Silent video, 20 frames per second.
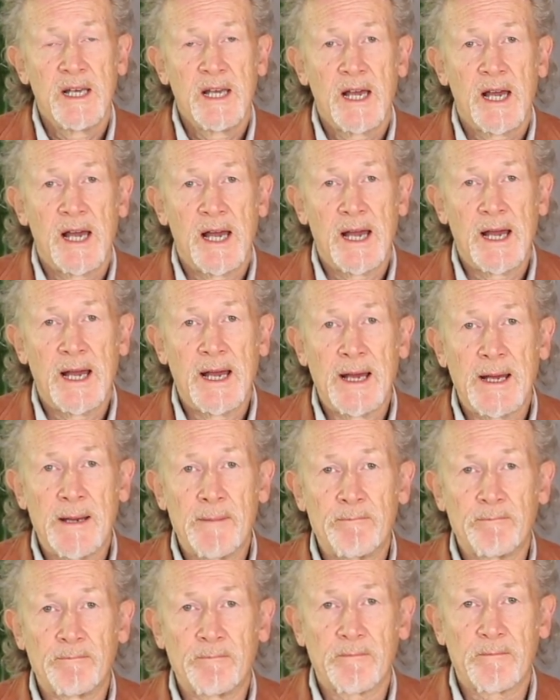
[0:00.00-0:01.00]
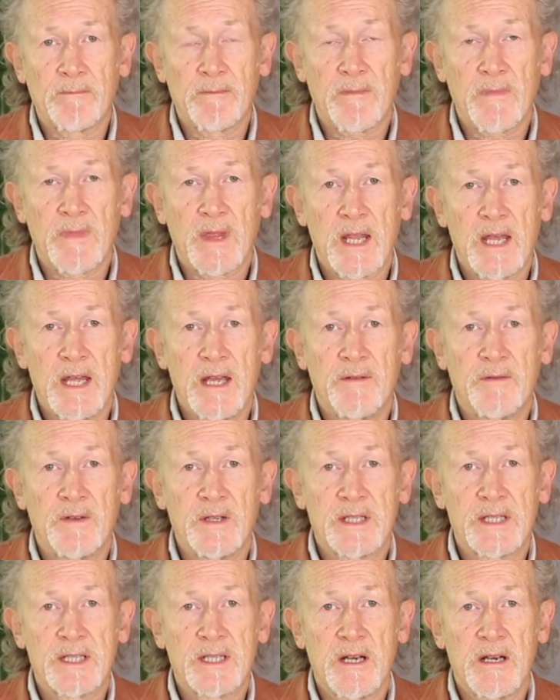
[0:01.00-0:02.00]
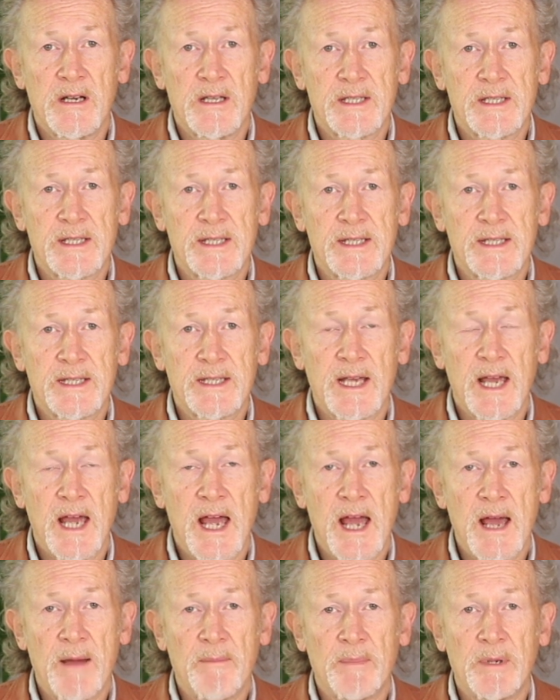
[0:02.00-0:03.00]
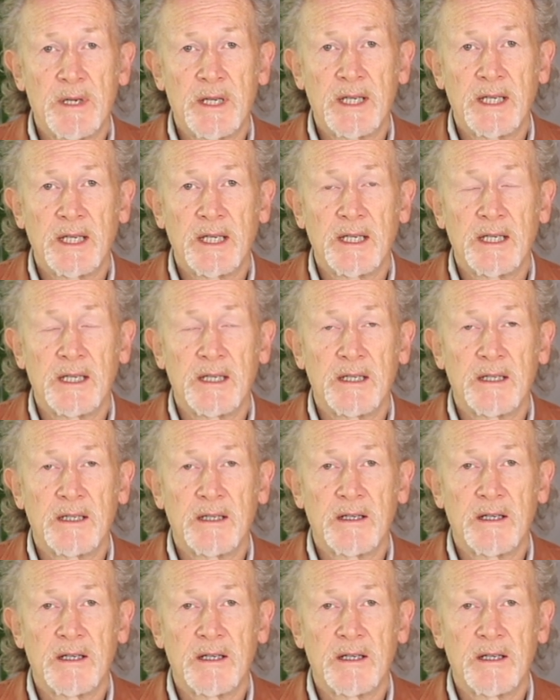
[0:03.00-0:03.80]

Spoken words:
If it starts happening